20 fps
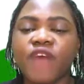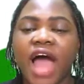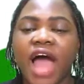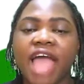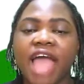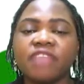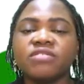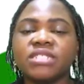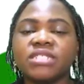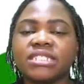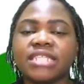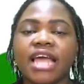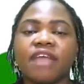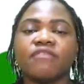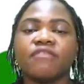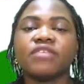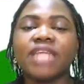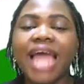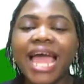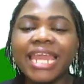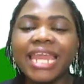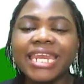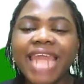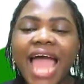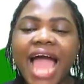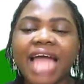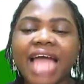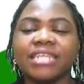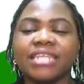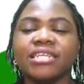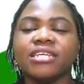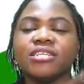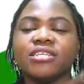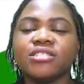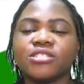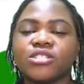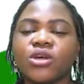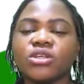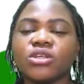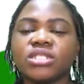5, 7, and 9.
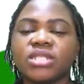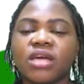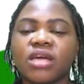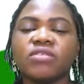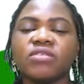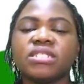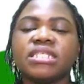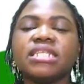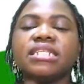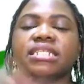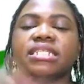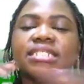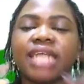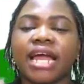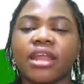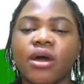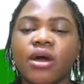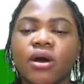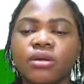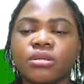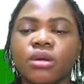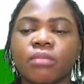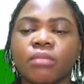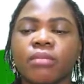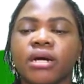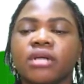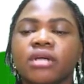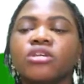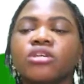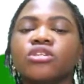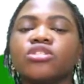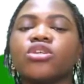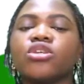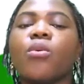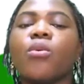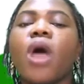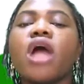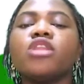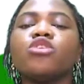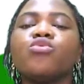So 17 is an odd number. So
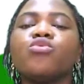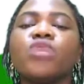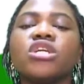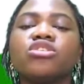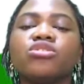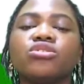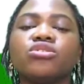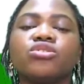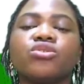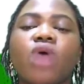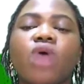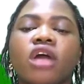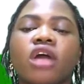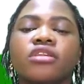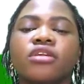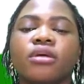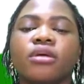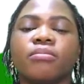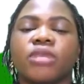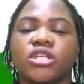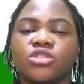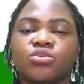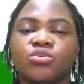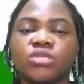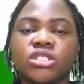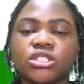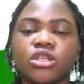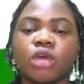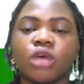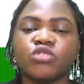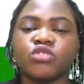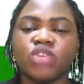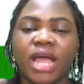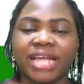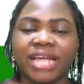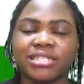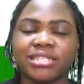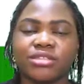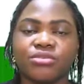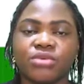what do we do to odd numbers? We
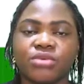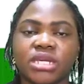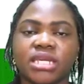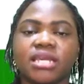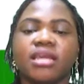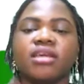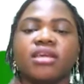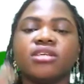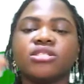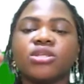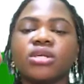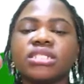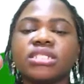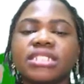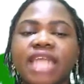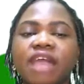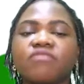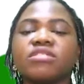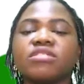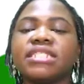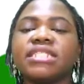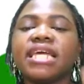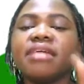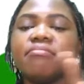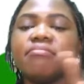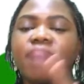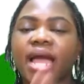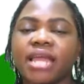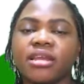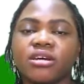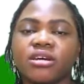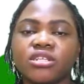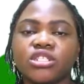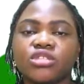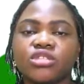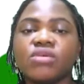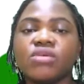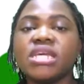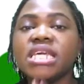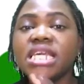subtract 3. So 17 minus
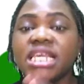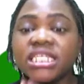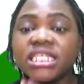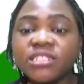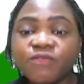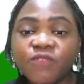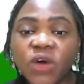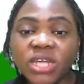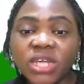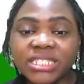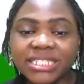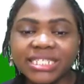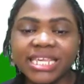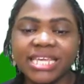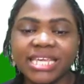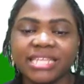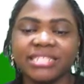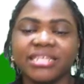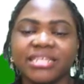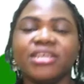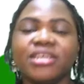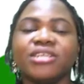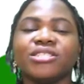3 is 14.